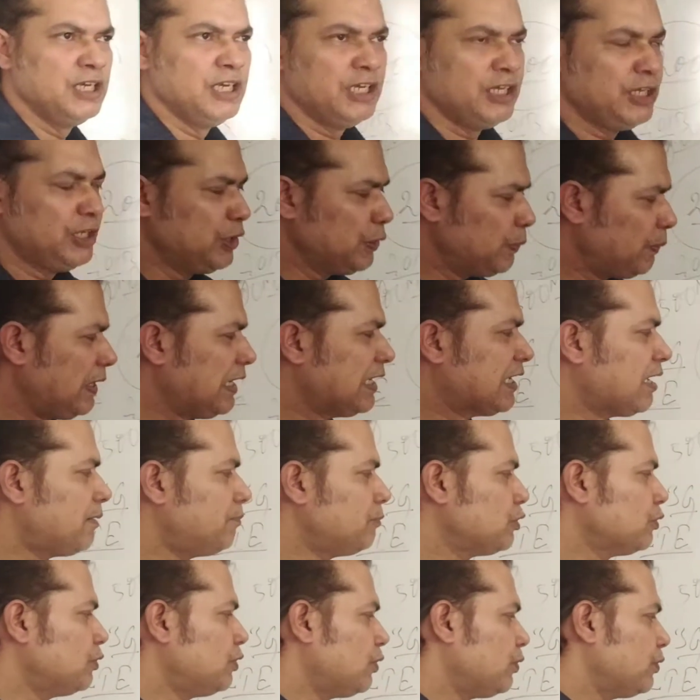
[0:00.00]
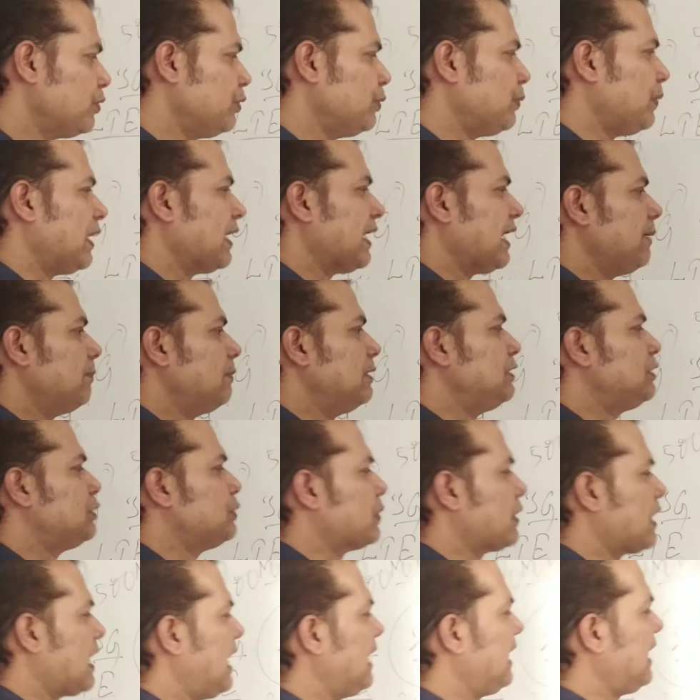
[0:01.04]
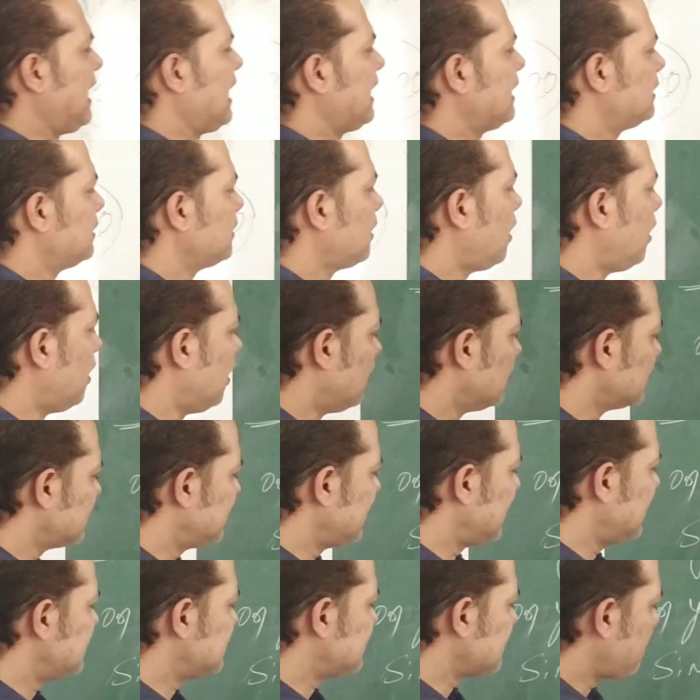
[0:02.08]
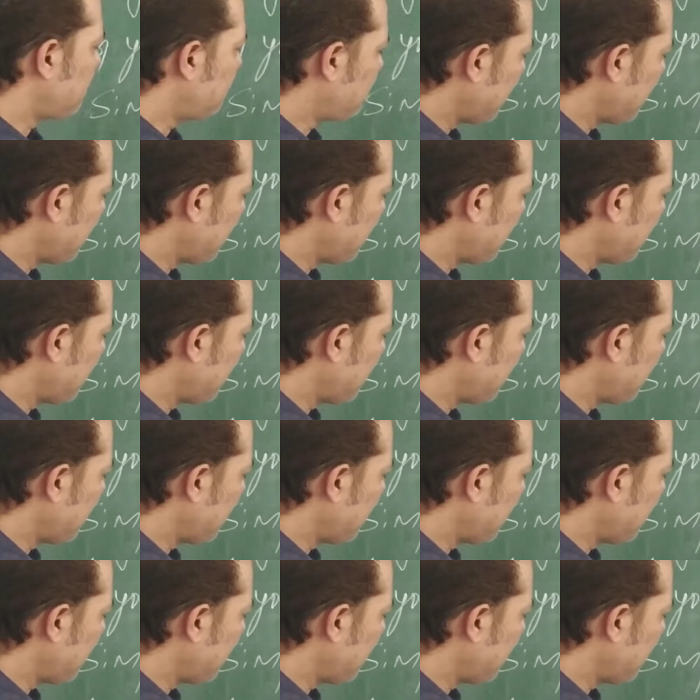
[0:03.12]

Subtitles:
You will come to know you are able to connect, or there is a